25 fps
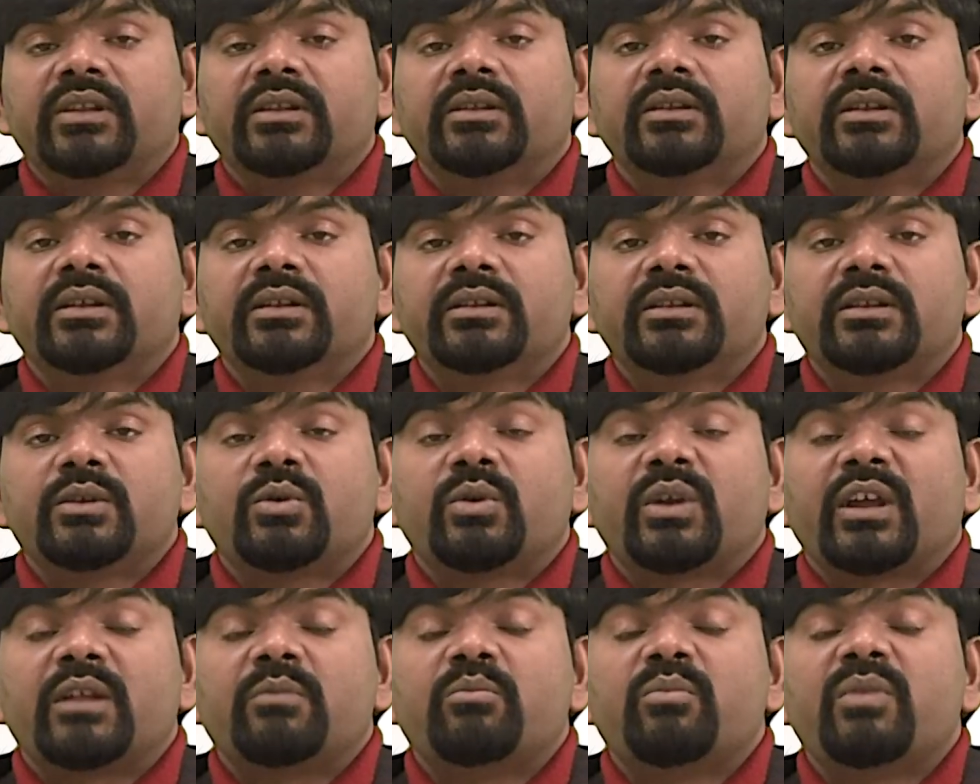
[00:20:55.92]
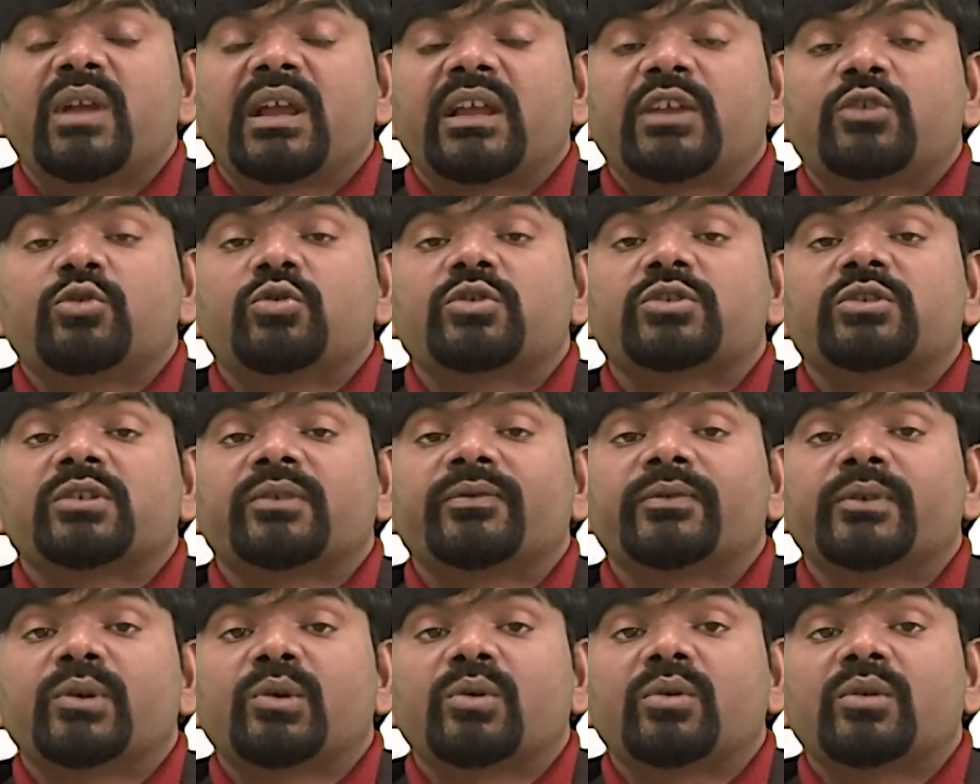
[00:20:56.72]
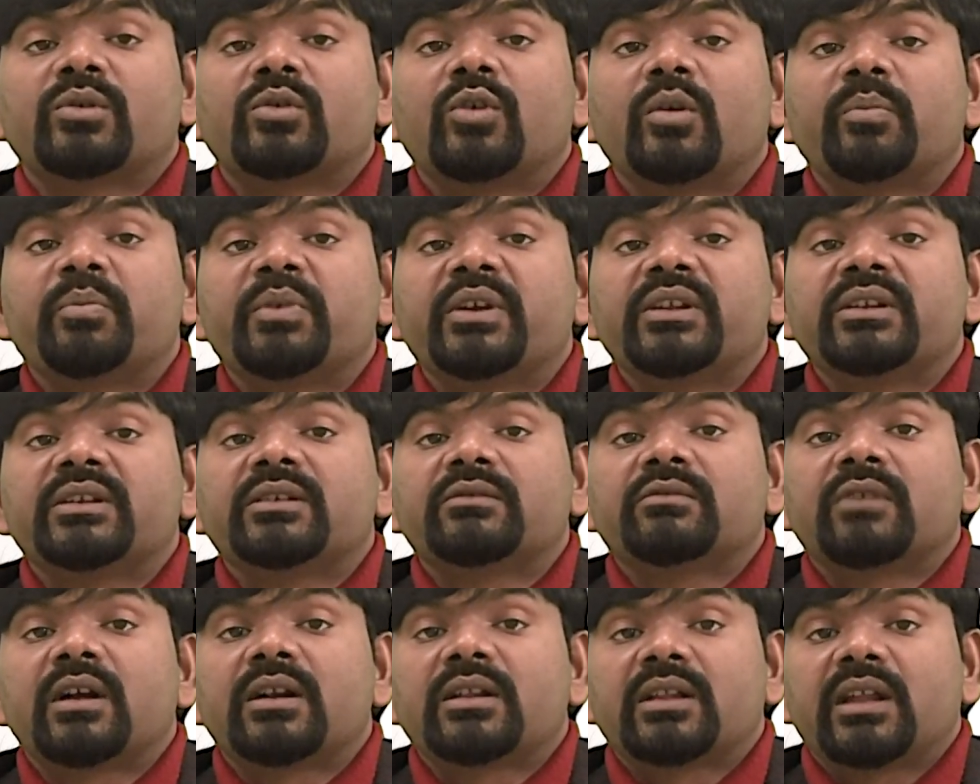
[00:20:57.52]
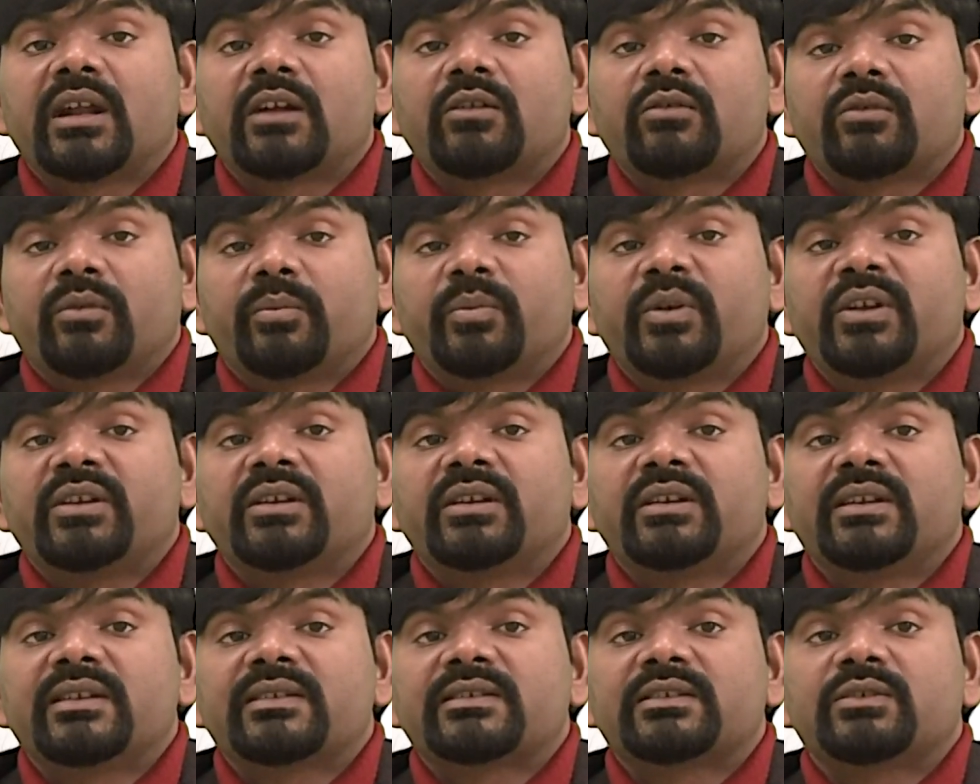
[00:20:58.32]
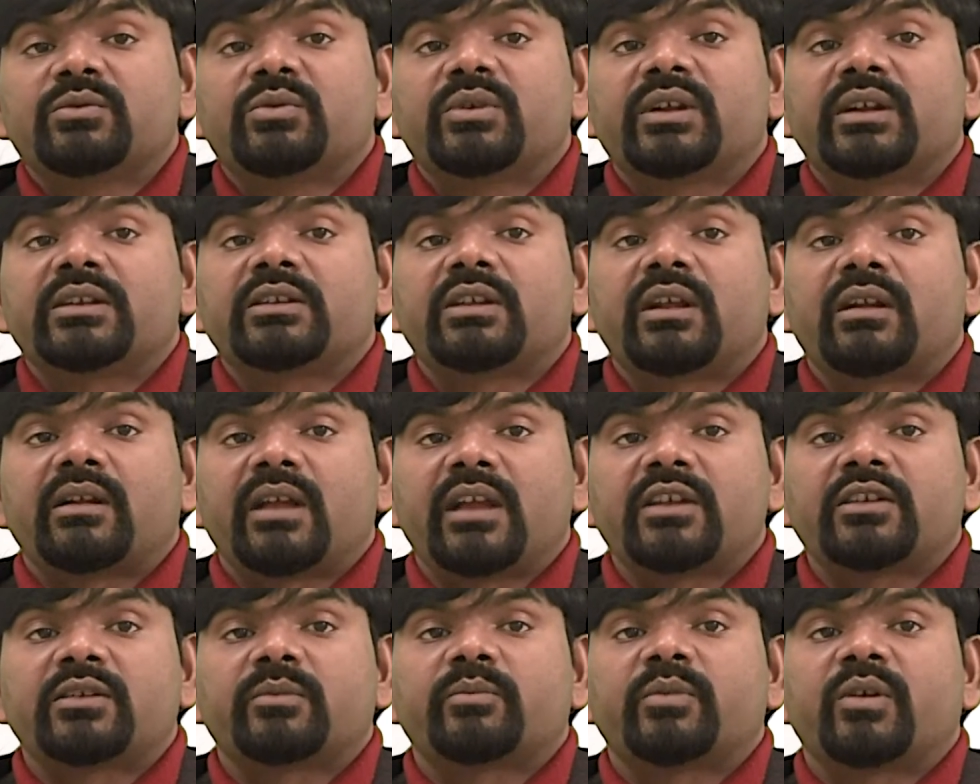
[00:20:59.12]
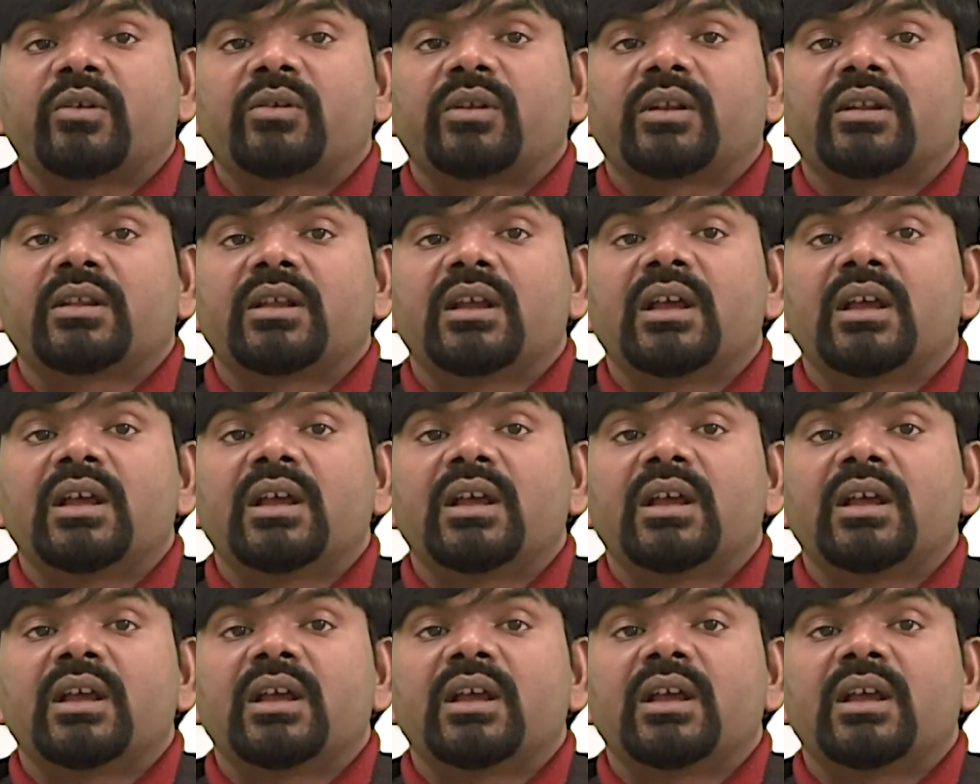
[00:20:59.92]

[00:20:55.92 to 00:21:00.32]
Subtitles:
Then you can make use of your own opinion, what that opinion is, you can write about it.